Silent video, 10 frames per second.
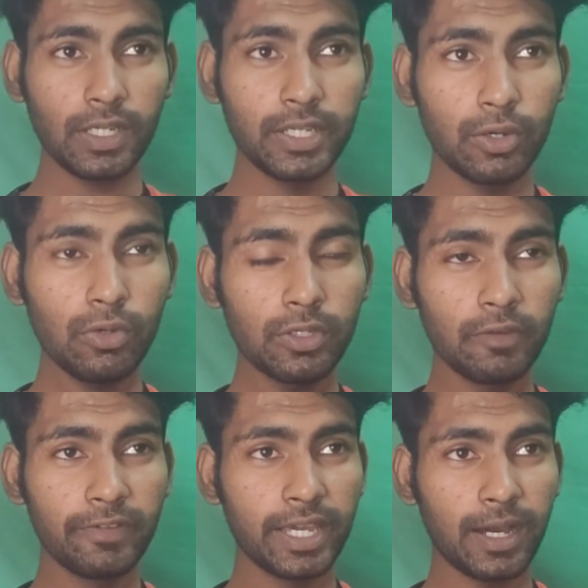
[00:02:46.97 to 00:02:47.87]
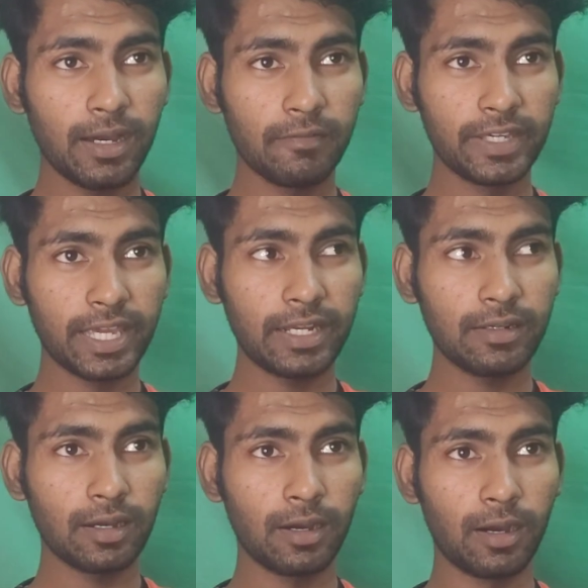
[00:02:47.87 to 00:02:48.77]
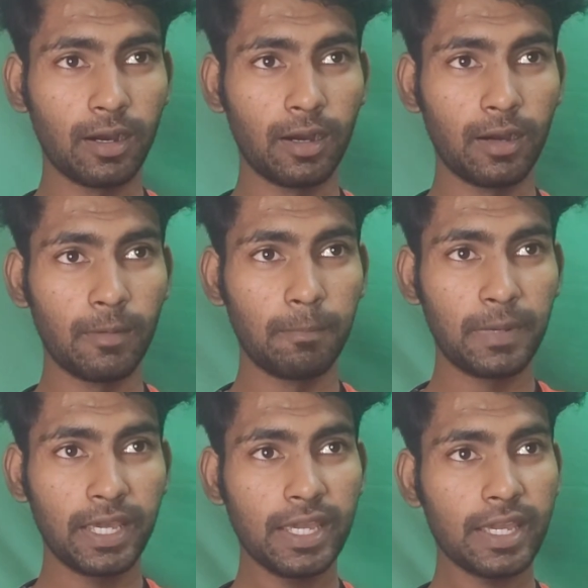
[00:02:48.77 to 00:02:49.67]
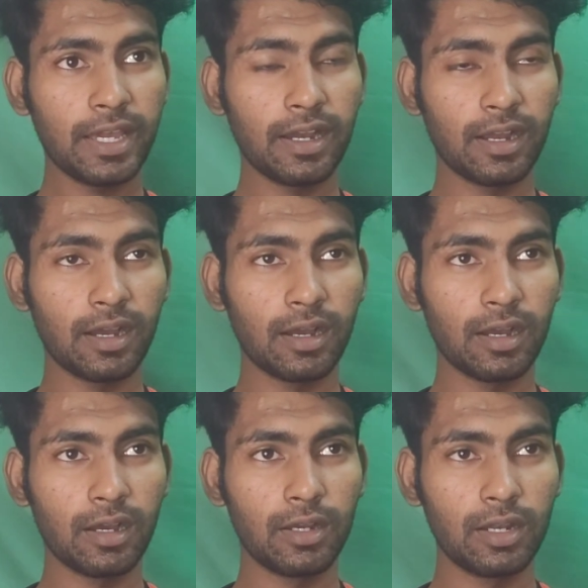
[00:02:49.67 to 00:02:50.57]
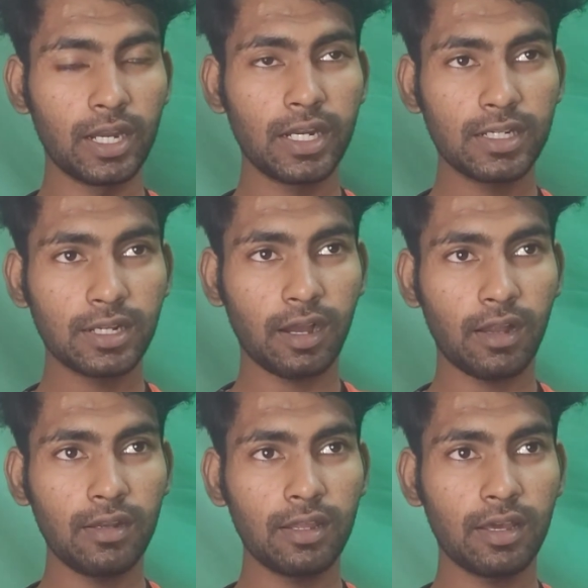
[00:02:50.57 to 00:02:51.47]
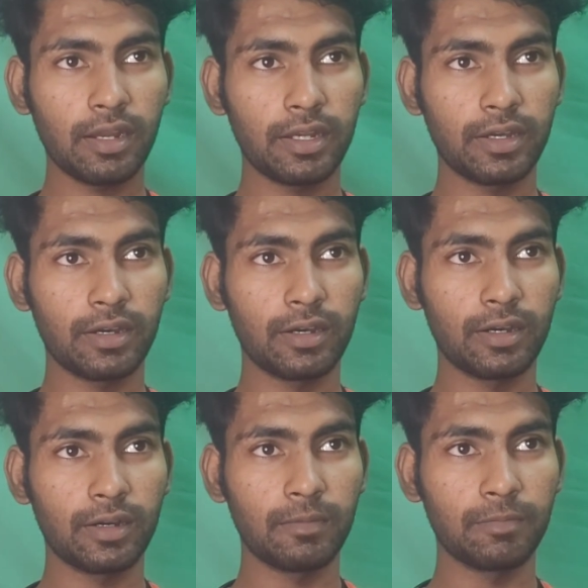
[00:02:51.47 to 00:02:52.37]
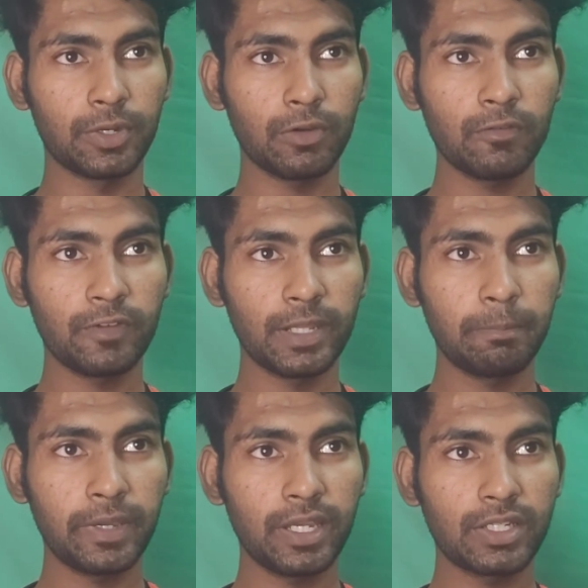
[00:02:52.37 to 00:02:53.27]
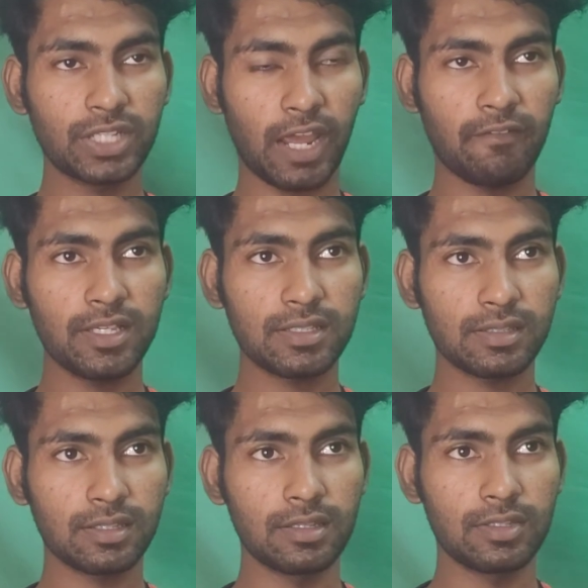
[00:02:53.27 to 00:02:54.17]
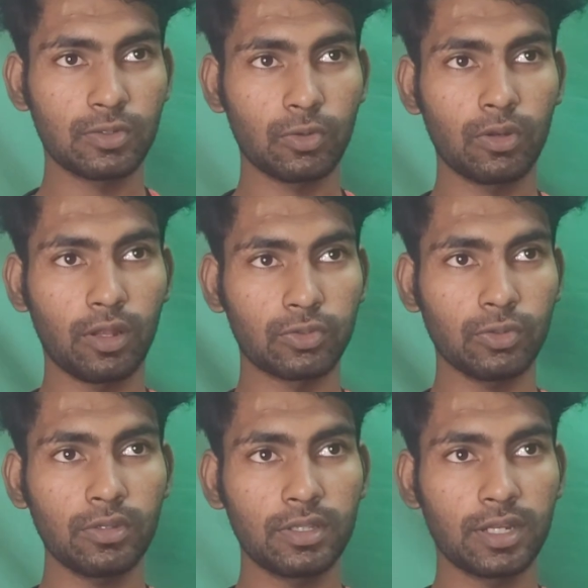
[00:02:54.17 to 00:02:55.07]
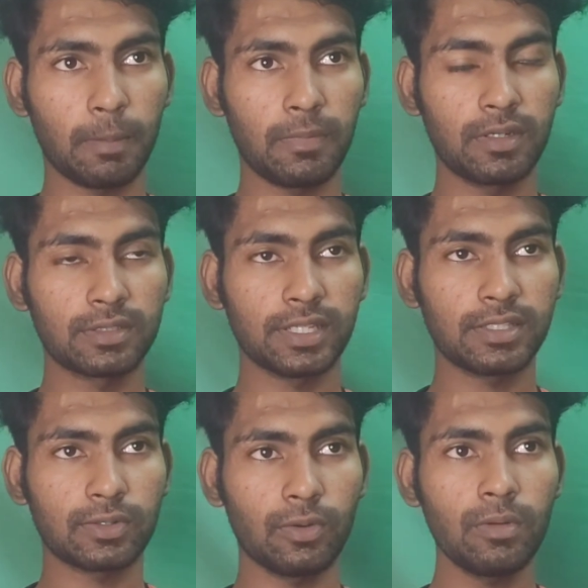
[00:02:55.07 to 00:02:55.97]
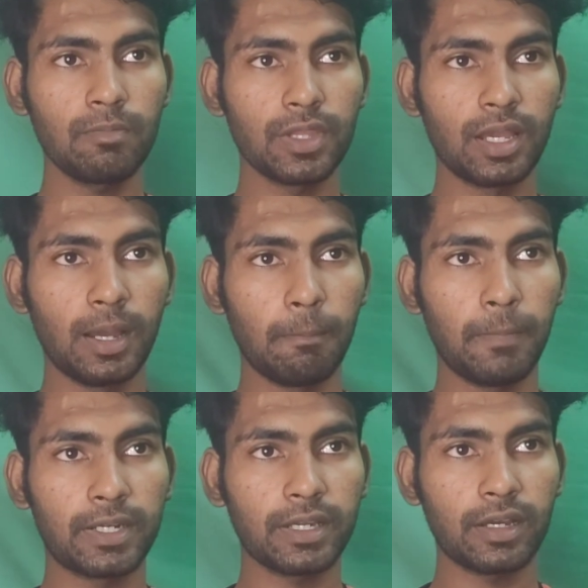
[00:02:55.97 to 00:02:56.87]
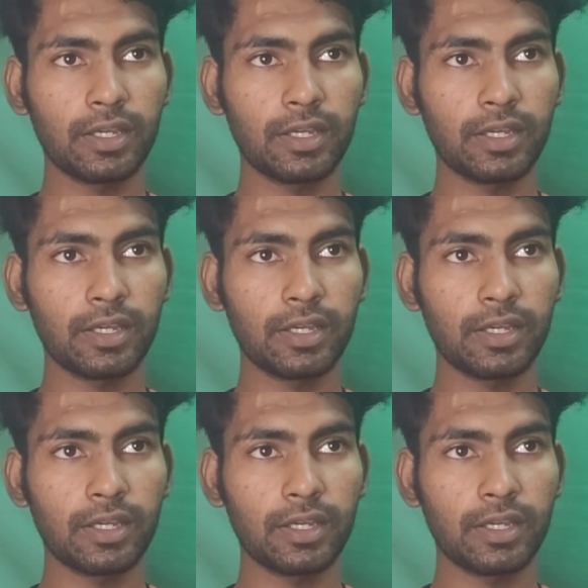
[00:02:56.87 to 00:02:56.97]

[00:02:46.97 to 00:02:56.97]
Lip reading: We can play Leonard Carl and Felipe Chavez in this role also, in the number 6 role, but